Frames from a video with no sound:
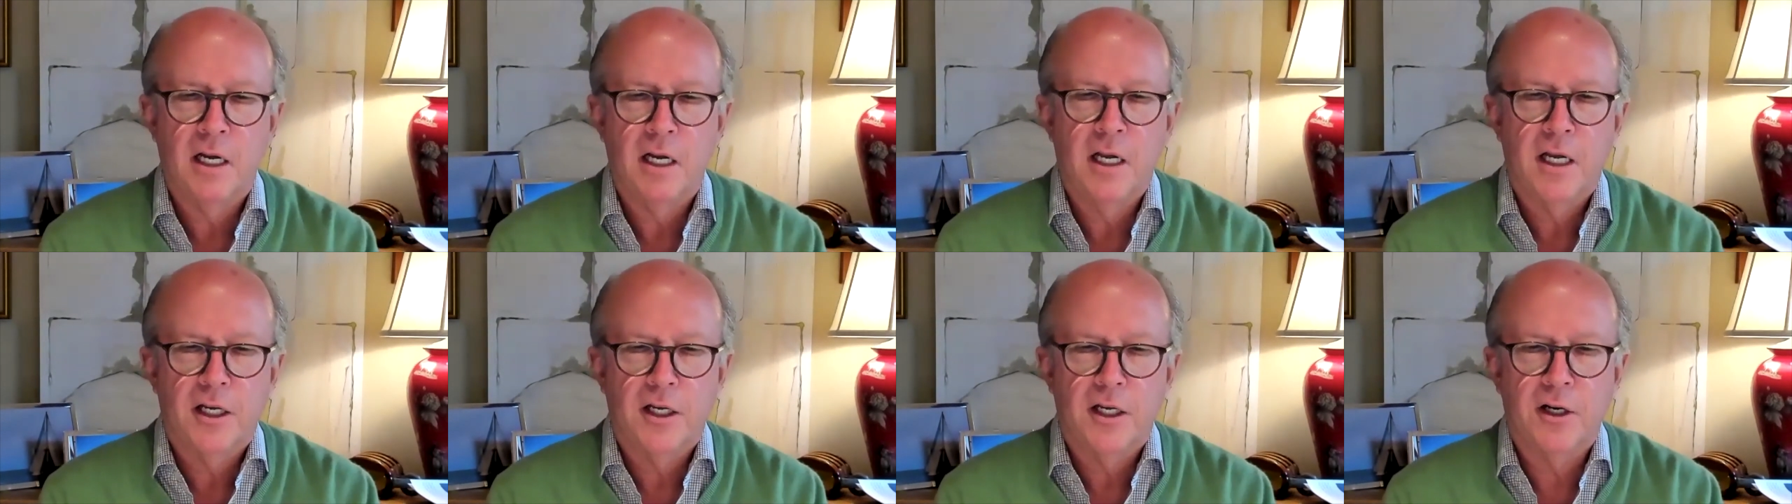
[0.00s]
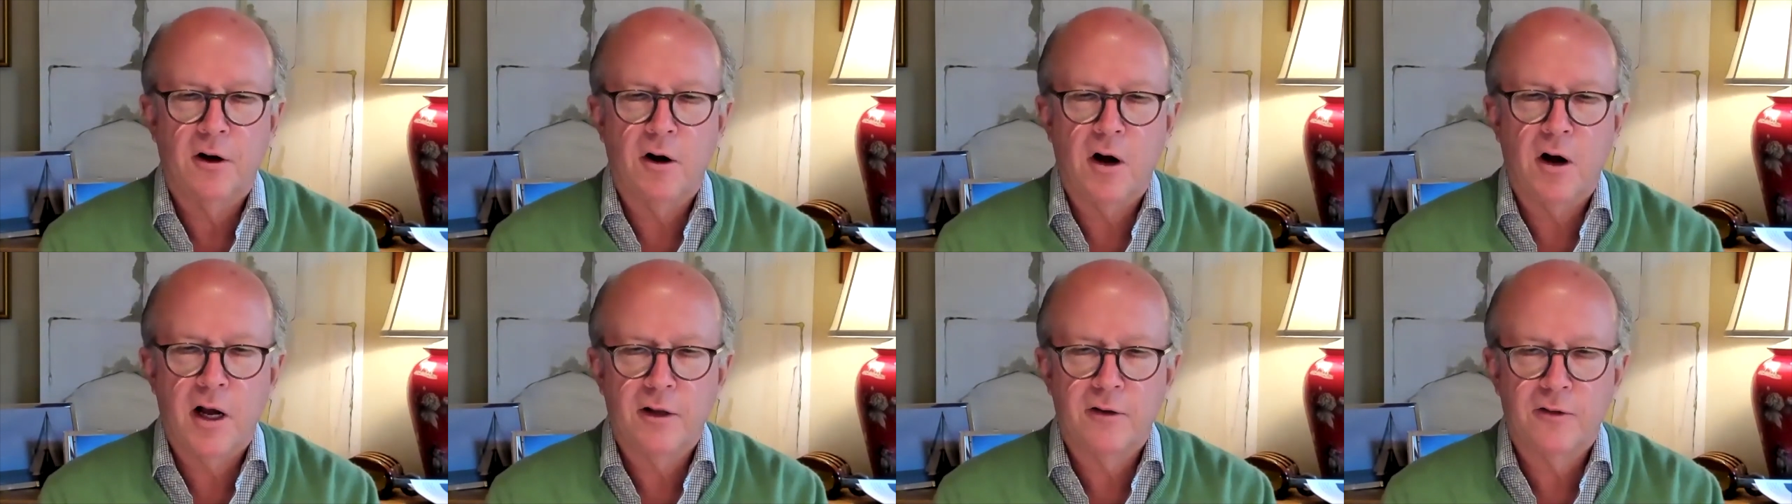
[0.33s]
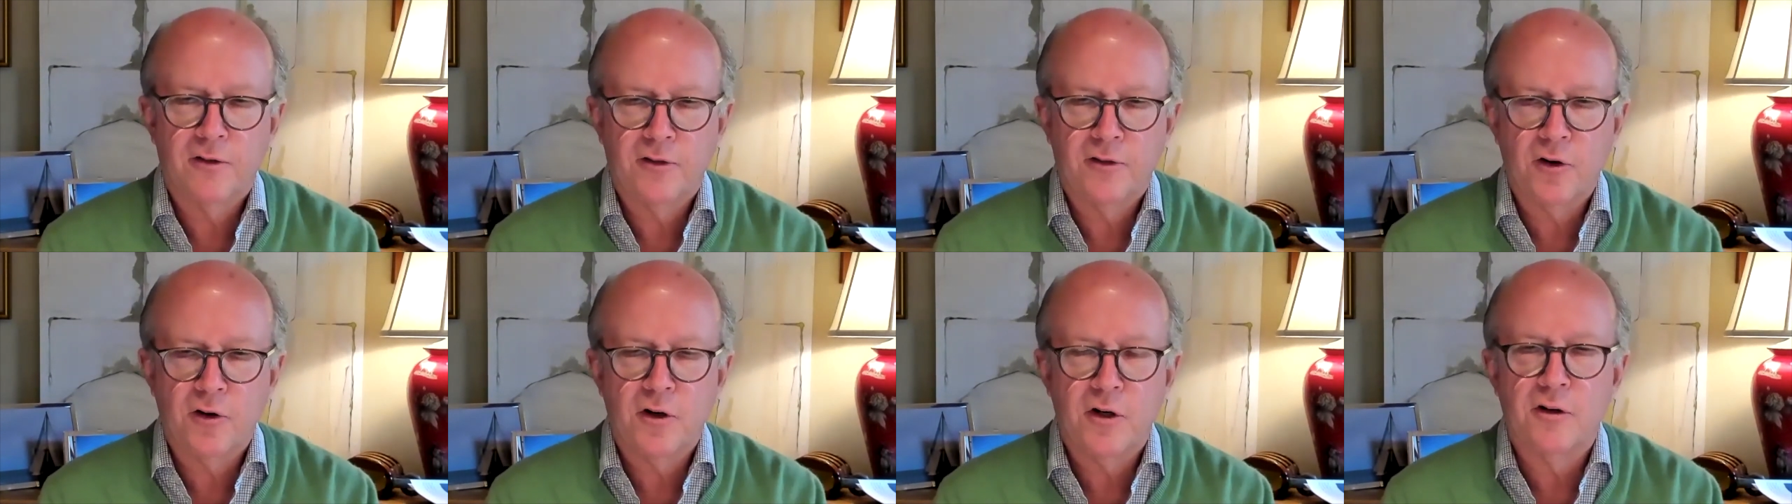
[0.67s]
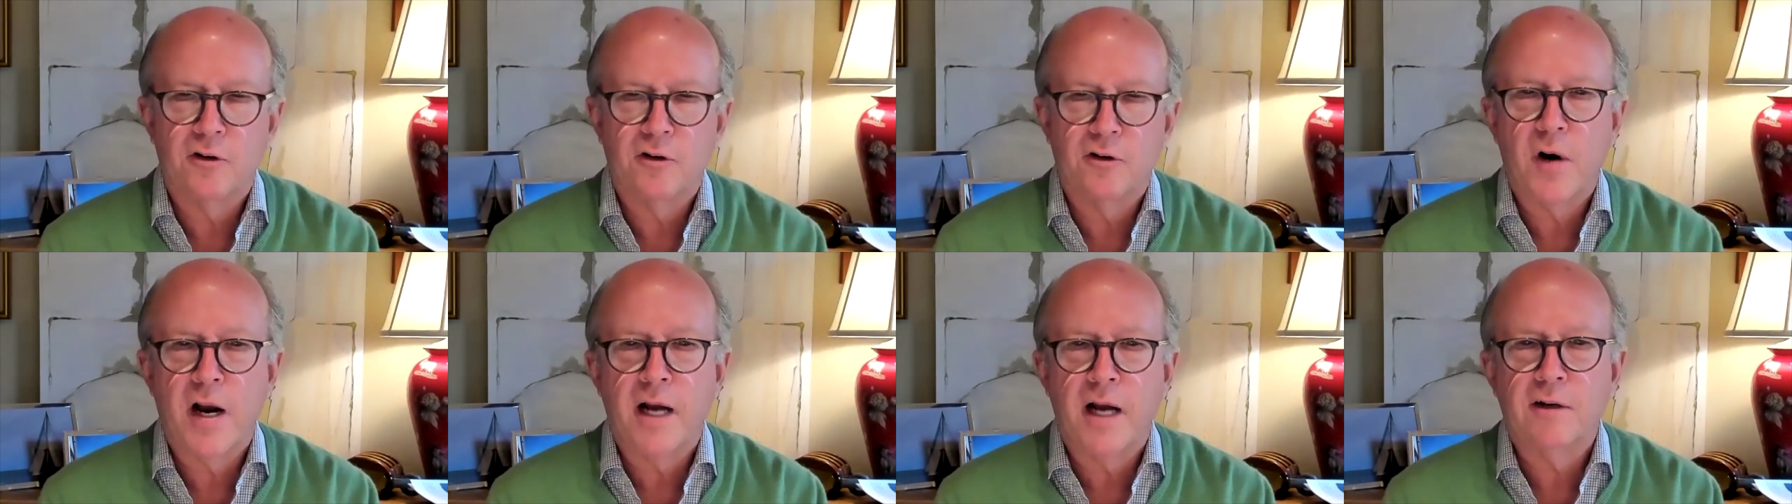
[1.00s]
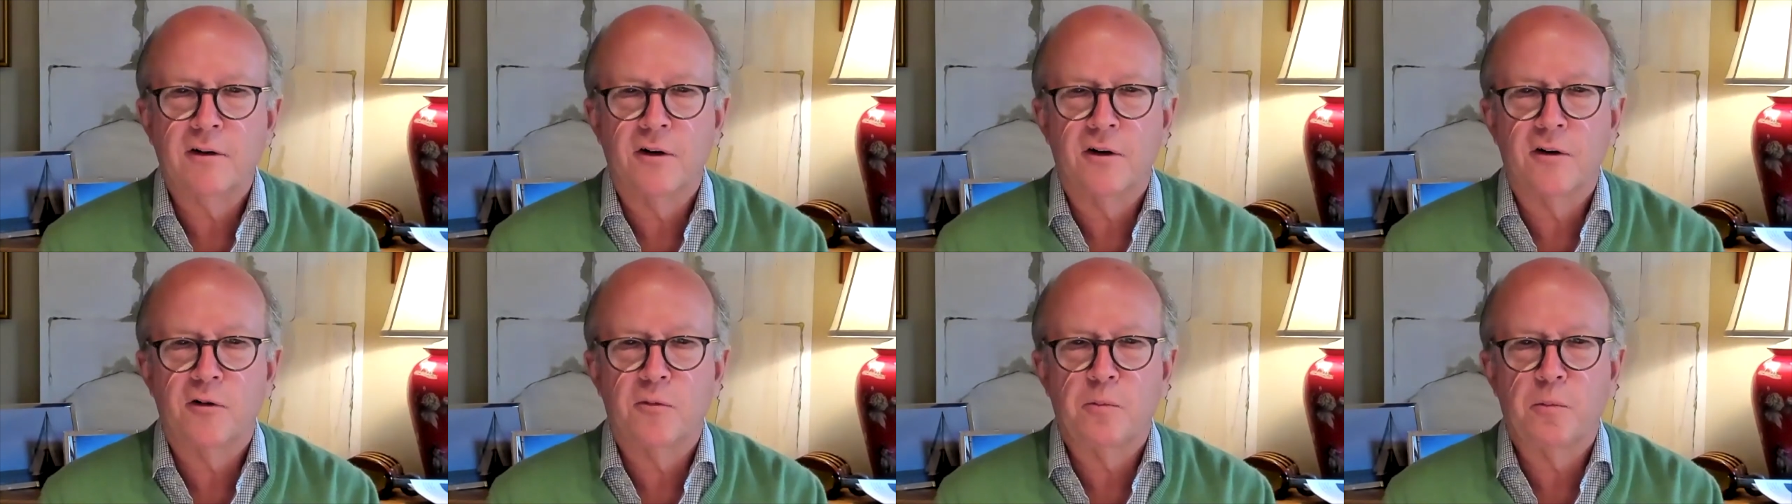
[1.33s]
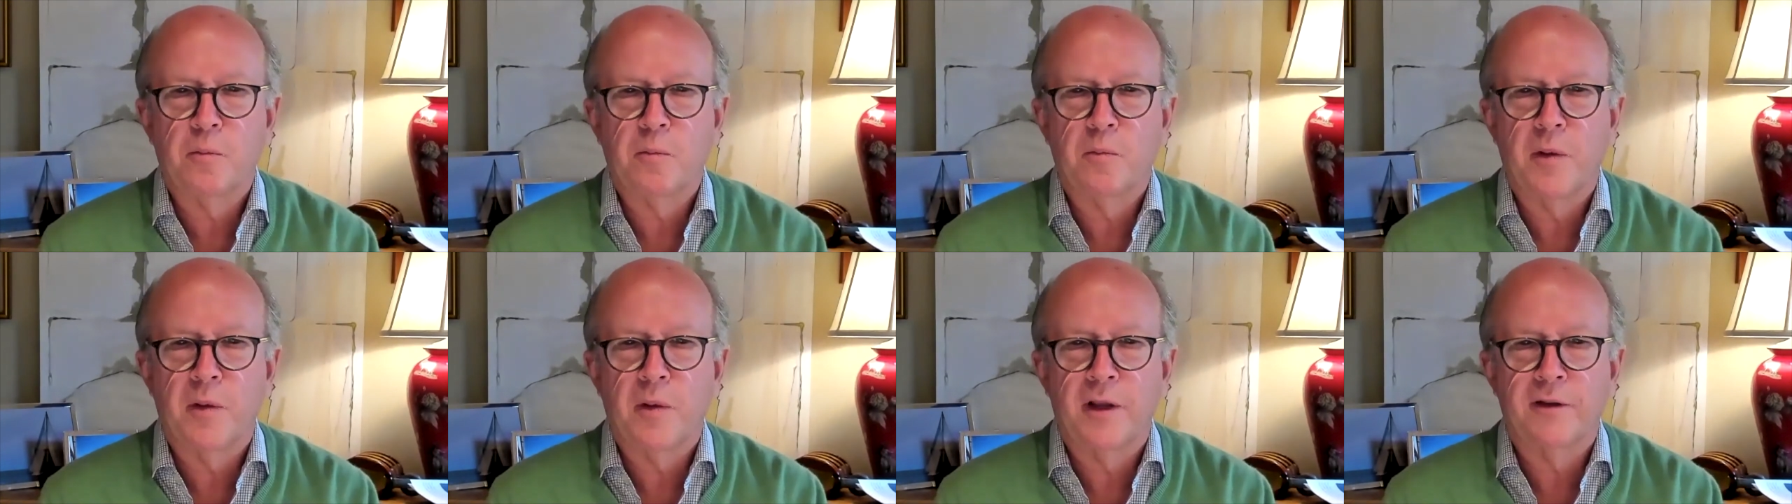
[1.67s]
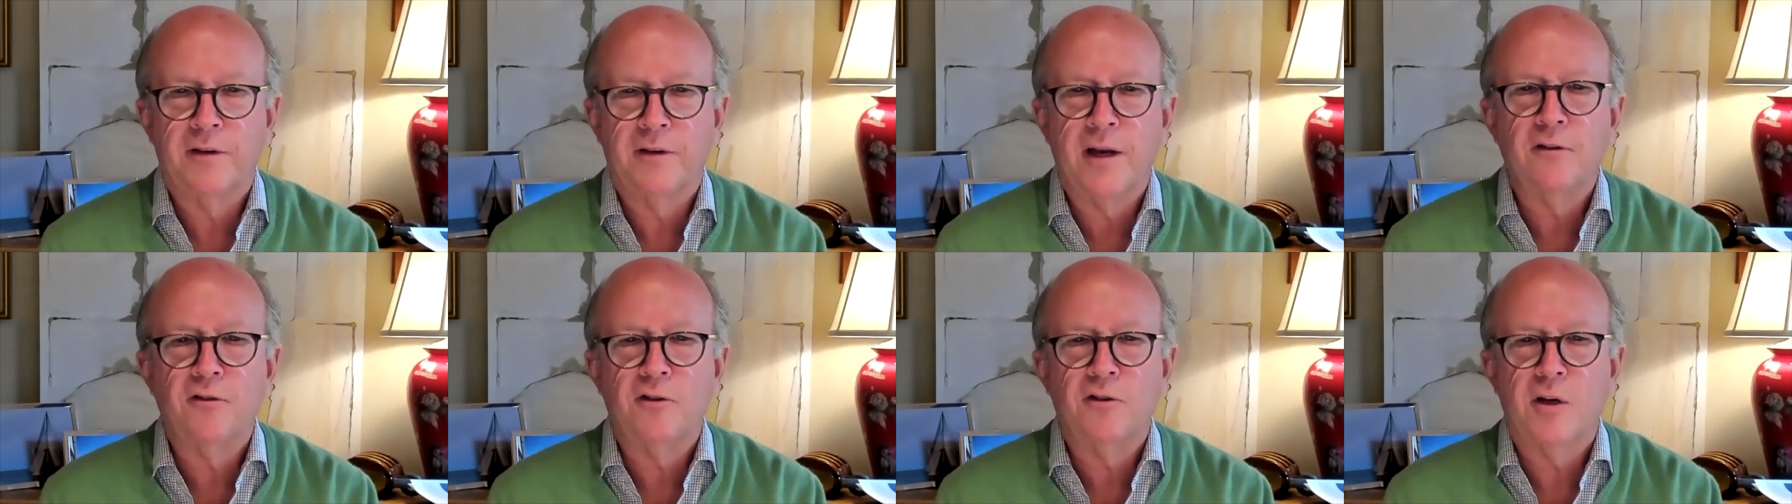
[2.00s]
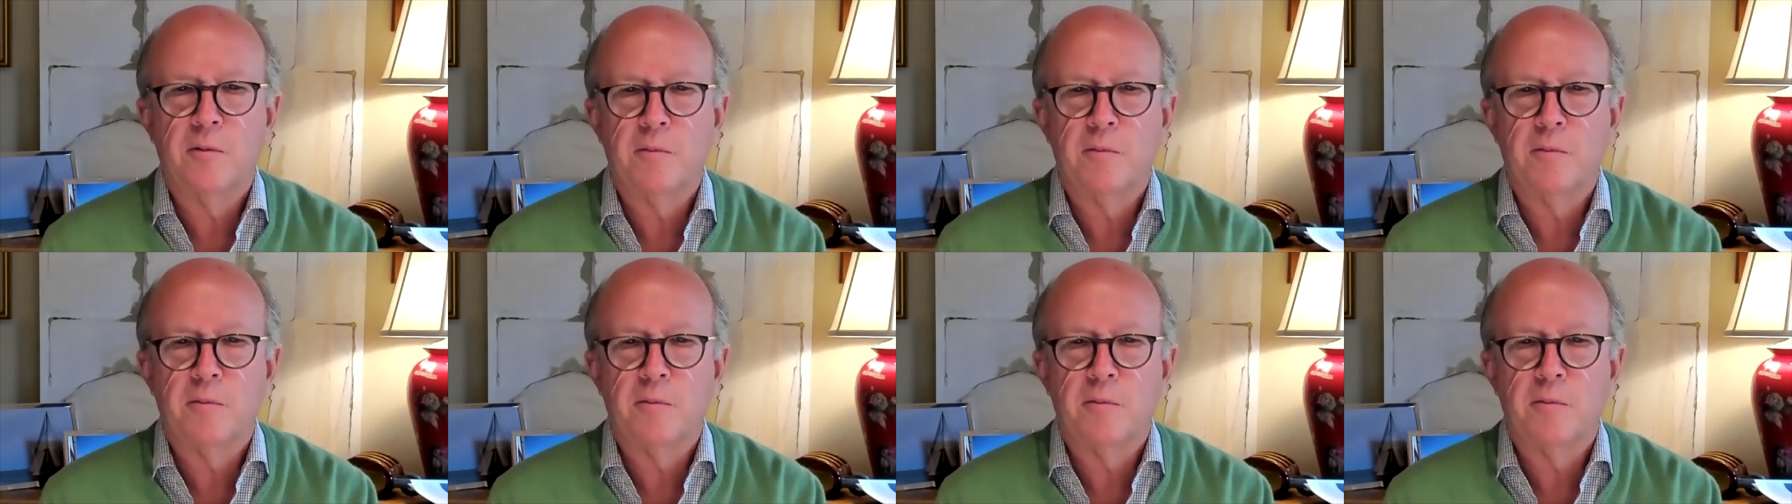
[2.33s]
You know, certain directors essentially